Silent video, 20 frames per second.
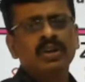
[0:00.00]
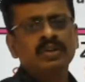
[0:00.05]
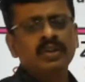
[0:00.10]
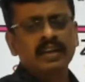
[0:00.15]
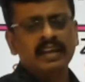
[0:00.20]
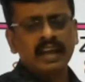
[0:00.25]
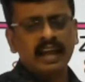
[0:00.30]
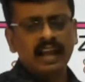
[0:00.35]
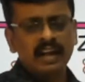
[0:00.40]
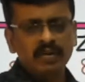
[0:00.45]

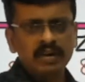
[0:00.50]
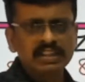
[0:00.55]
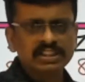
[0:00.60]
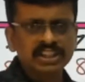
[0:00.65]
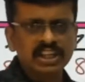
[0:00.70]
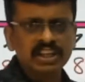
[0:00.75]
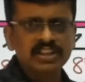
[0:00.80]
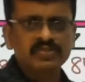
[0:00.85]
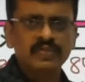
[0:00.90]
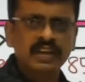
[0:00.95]
The
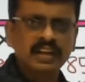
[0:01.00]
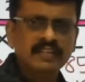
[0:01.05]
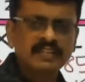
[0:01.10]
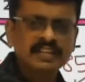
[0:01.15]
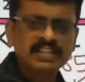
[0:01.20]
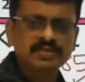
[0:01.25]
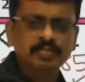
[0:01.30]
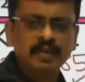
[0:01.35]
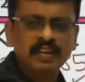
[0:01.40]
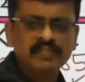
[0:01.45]
calculation is very
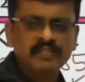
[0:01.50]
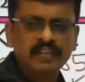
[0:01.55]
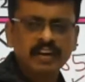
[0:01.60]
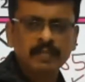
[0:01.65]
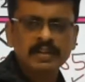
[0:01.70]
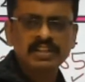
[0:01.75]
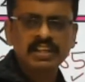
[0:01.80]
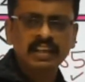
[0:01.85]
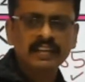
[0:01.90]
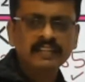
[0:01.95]

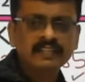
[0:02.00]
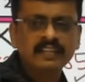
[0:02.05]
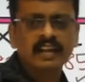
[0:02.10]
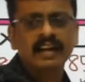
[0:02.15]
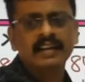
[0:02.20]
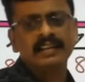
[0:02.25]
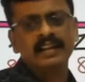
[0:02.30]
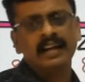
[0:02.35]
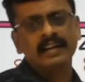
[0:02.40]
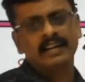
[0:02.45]
much easier
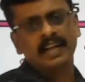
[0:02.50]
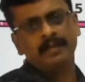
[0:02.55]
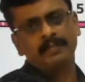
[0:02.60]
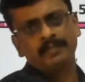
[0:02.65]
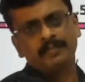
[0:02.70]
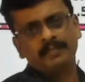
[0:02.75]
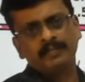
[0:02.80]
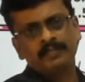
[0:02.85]
at that time.